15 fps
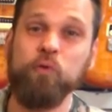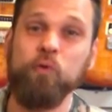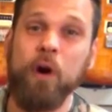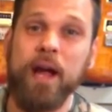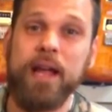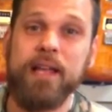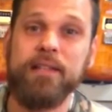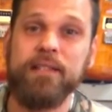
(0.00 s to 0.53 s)

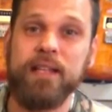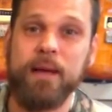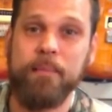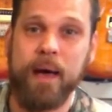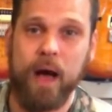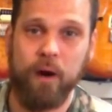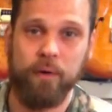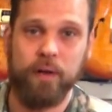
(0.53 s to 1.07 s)
Crazy
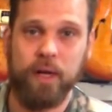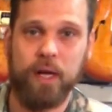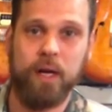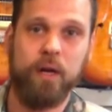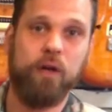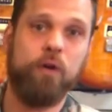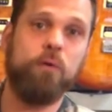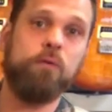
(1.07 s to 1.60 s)
amount.
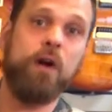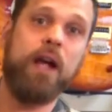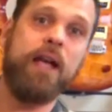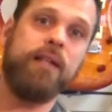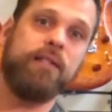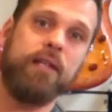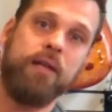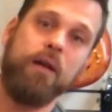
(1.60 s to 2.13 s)

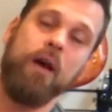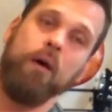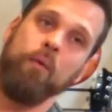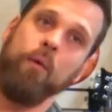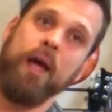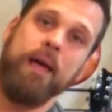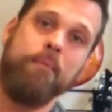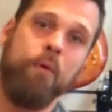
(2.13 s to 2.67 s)
Crazy,
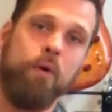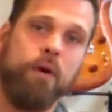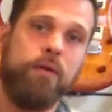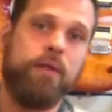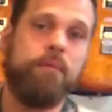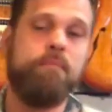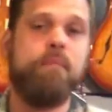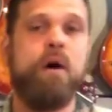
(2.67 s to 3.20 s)
way more
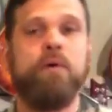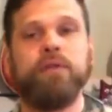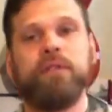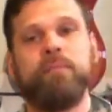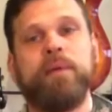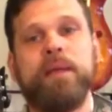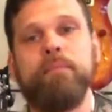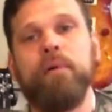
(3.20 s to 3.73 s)
than
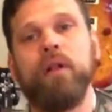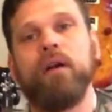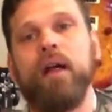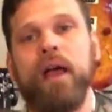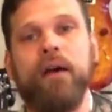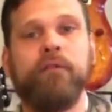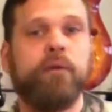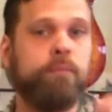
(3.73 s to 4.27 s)
most people are
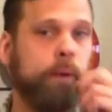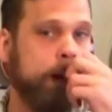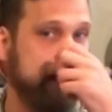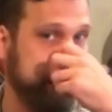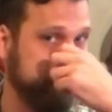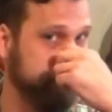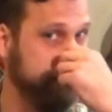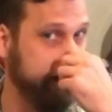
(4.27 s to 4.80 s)
ever
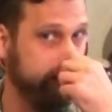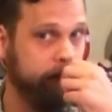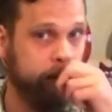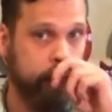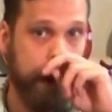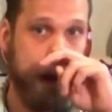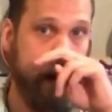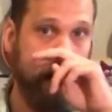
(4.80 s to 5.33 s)
playing with.
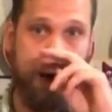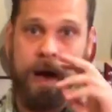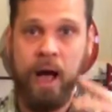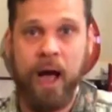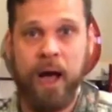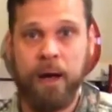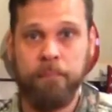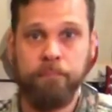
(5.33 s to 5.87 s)

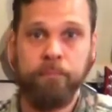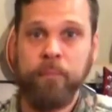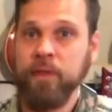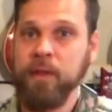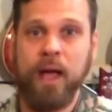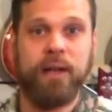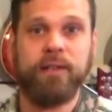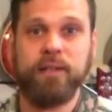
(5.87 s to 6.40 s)

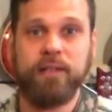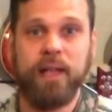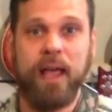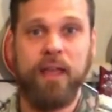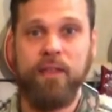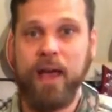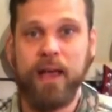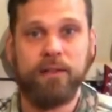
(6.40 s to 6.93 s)
Not to
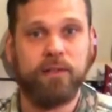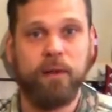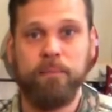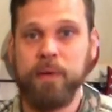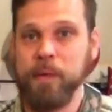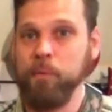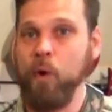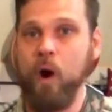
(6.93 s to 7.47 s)
say that
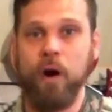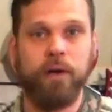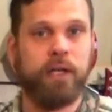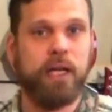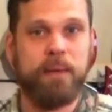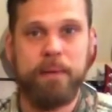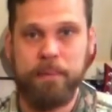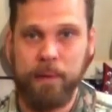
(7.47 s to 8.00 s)
some people aren't
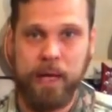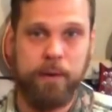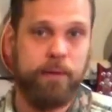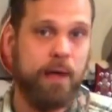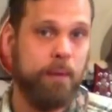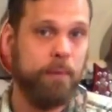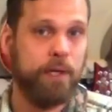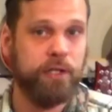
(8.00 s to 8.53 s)
going to be playing with
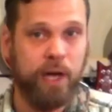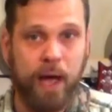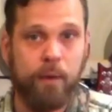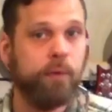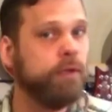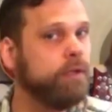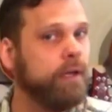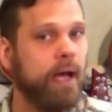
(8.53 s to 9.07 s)
that much.
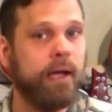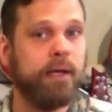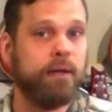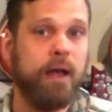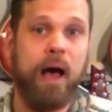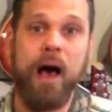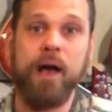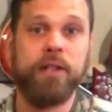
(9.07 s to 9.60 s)
I
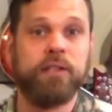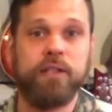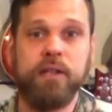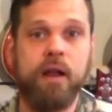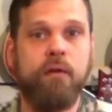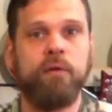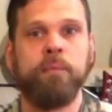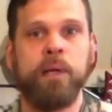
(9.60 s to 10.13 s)
could honestly
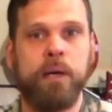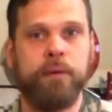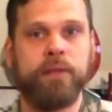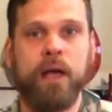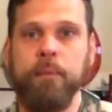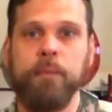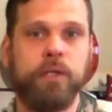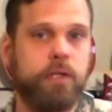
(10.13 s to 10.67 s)
never play with
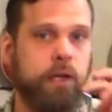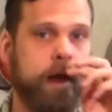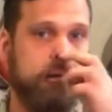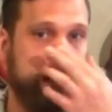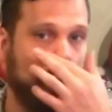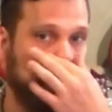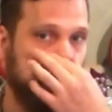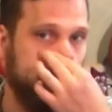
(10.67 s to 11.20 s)
that much
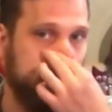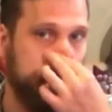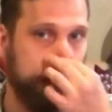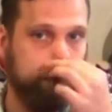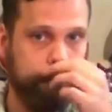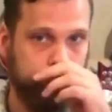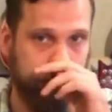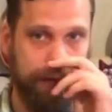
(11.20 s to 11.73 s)
gain.
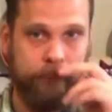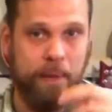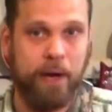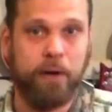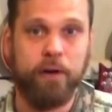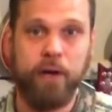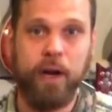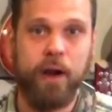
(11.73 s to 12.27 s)
I'm
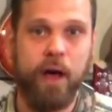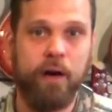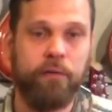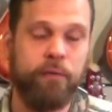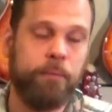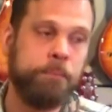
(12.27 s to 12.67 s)
not good enough.